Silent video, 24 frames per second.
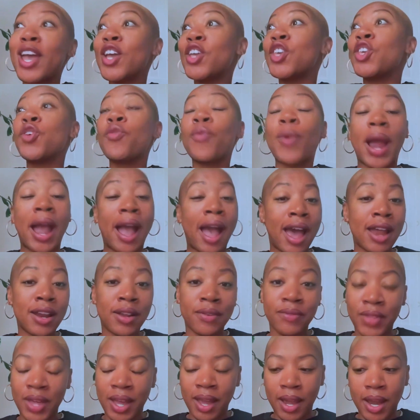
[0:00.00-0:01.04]
you were out of
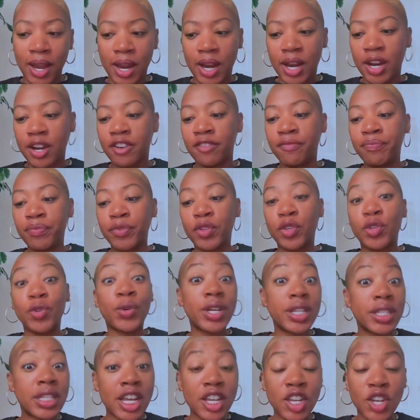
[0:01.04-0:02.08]
there. You
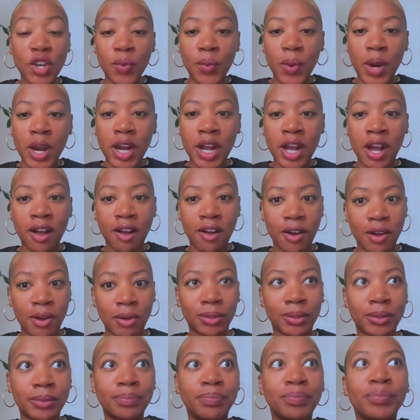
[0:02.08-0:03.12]
couldn't take your work
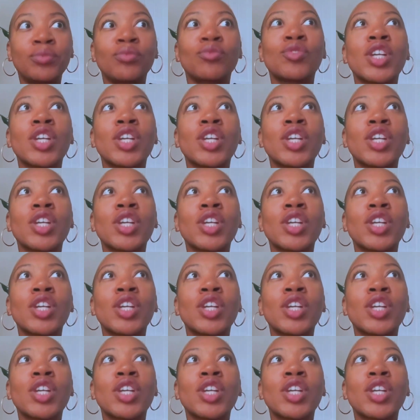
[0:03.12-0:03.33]
home.